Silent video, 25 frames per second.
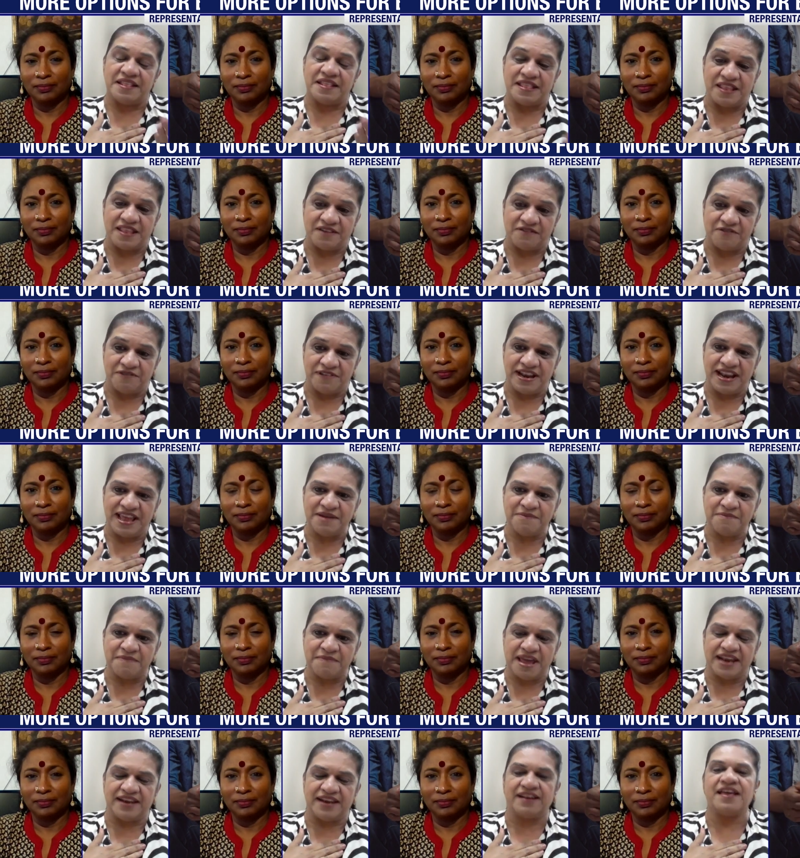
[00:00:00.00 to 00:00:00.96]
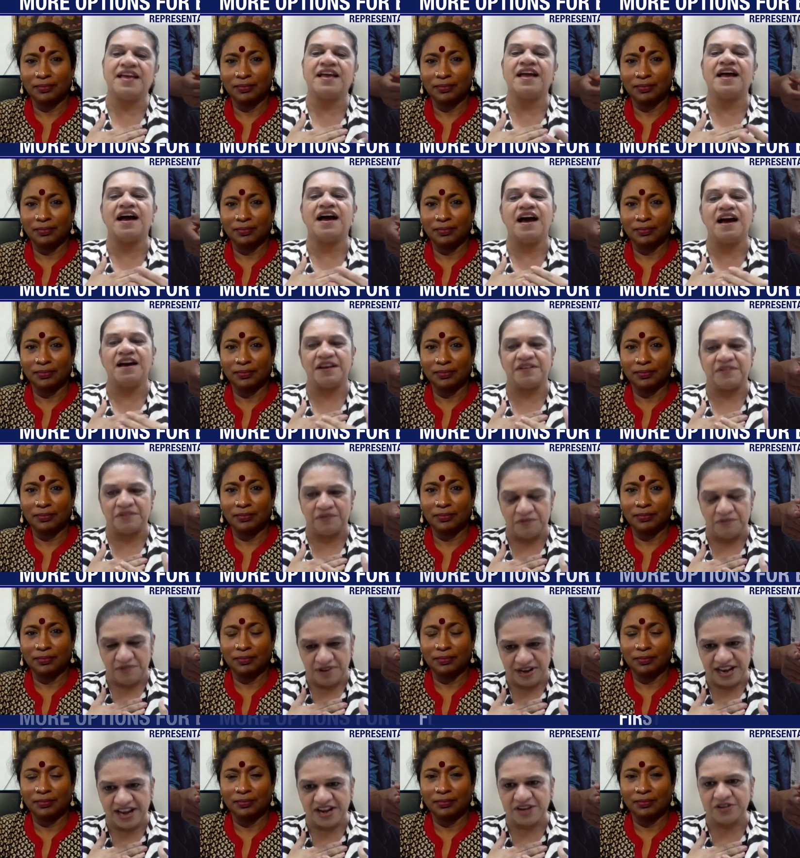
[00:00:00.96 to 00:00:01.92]
Speaker 1: the willing men are
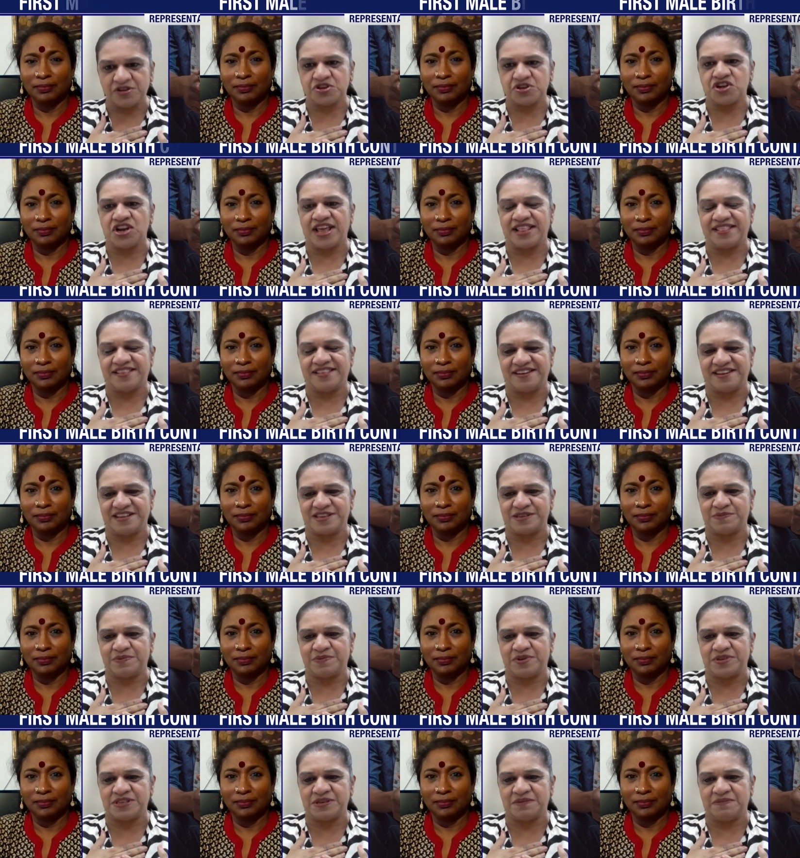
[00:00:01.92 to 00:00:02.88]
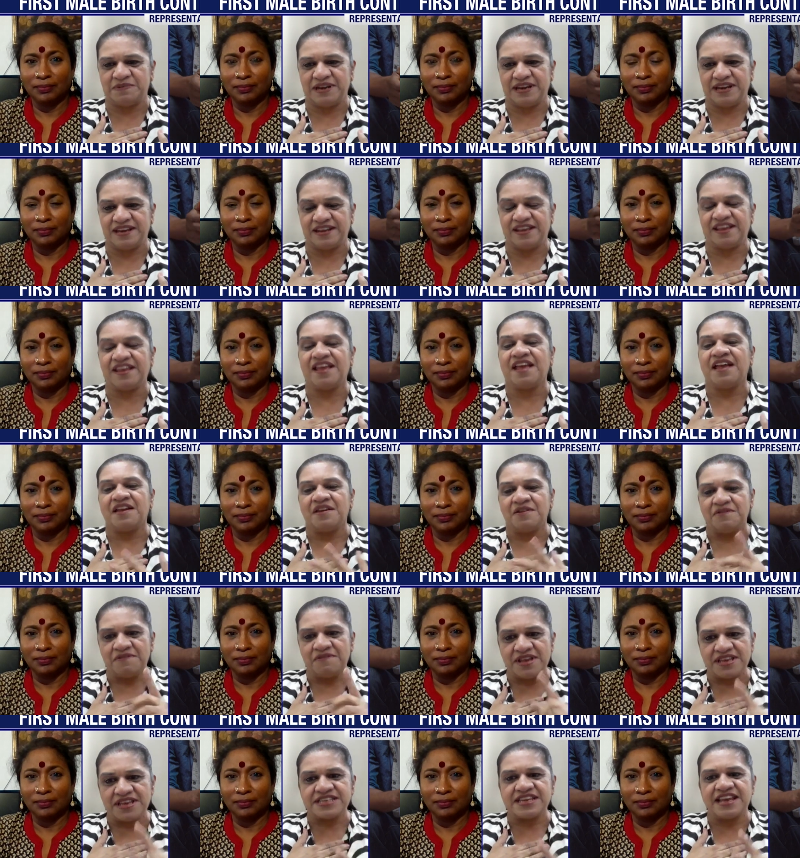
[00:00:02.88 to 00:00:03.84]
willing to share the responsibility,
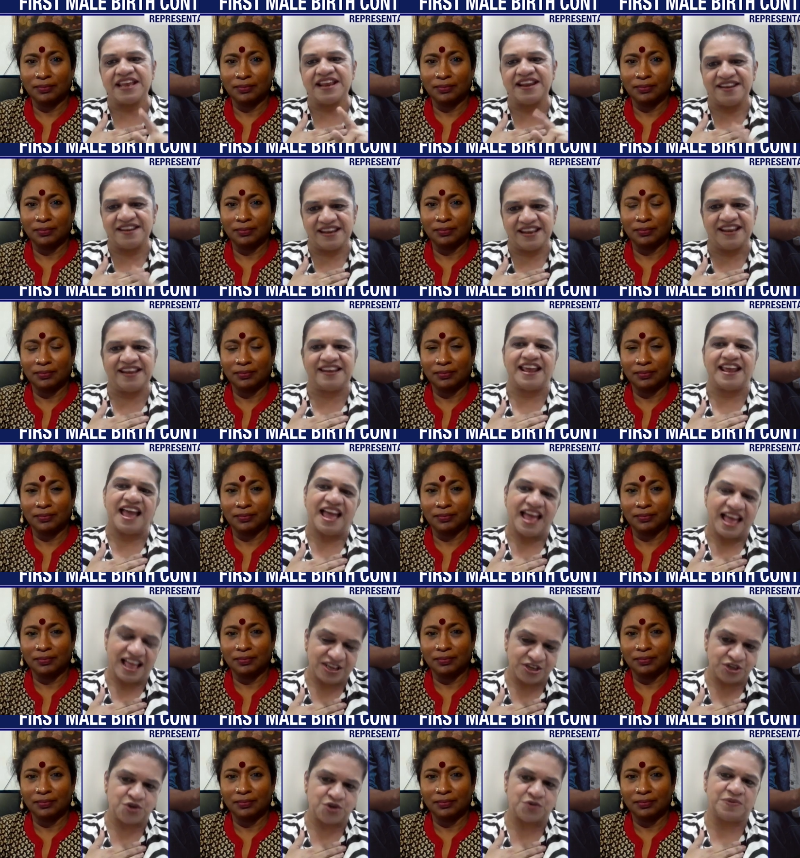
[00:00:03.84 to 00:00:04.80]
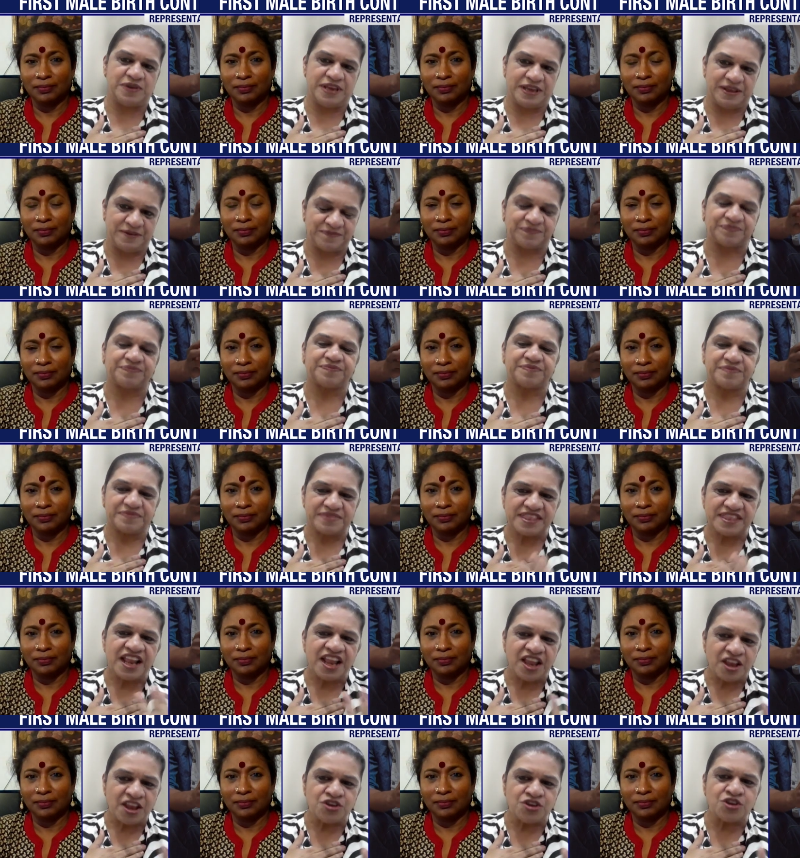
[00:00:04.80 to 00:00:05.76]
which indeed has to be,
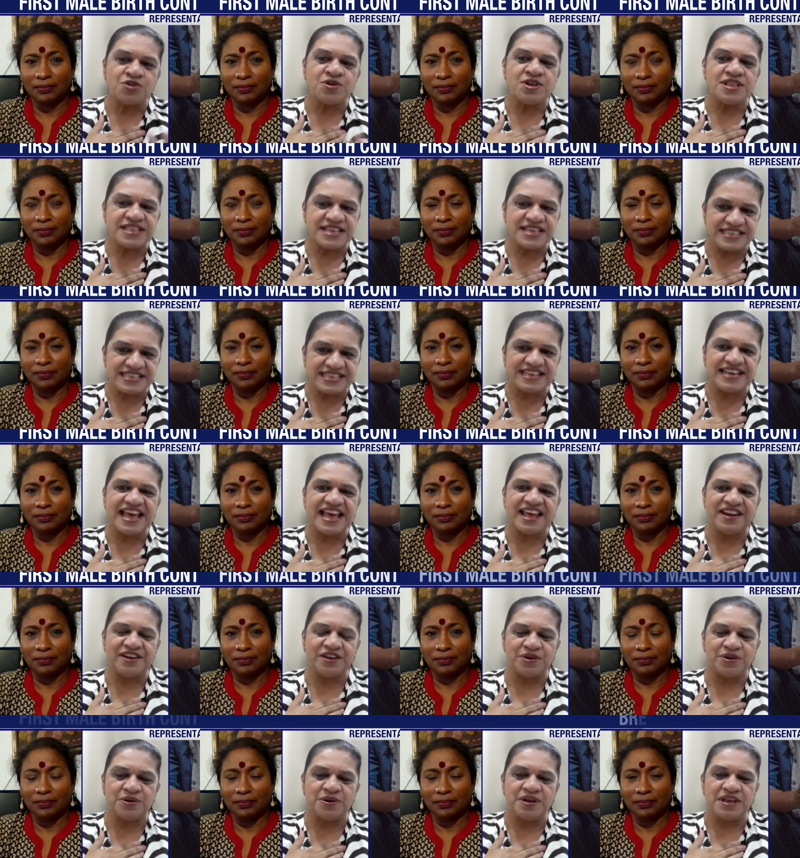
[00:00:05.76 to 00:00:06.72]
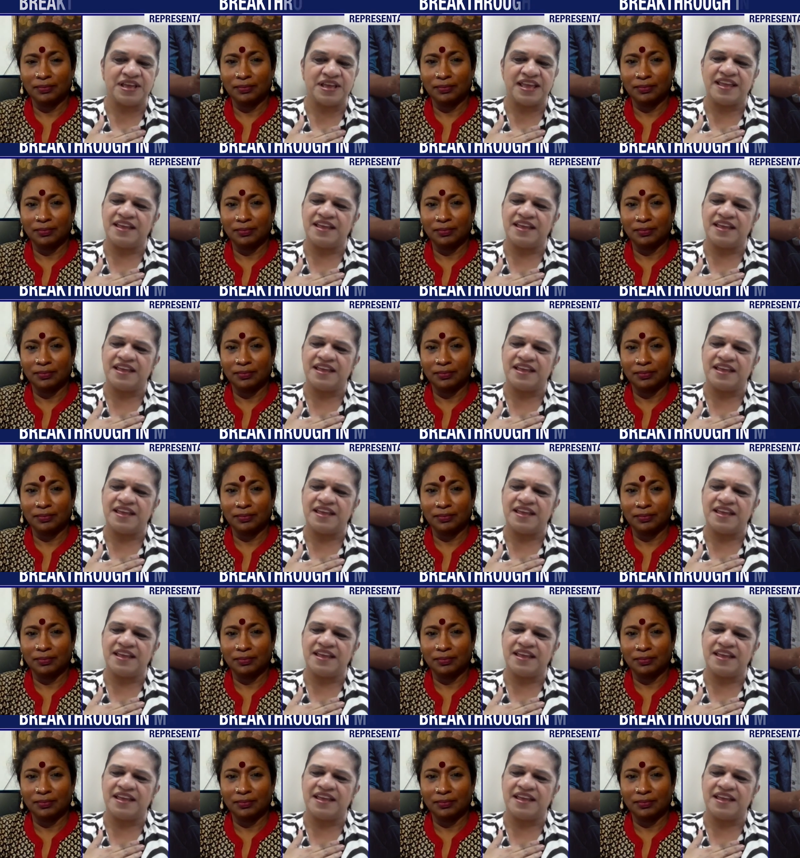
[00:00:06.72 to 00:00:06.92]
you know, the scenario,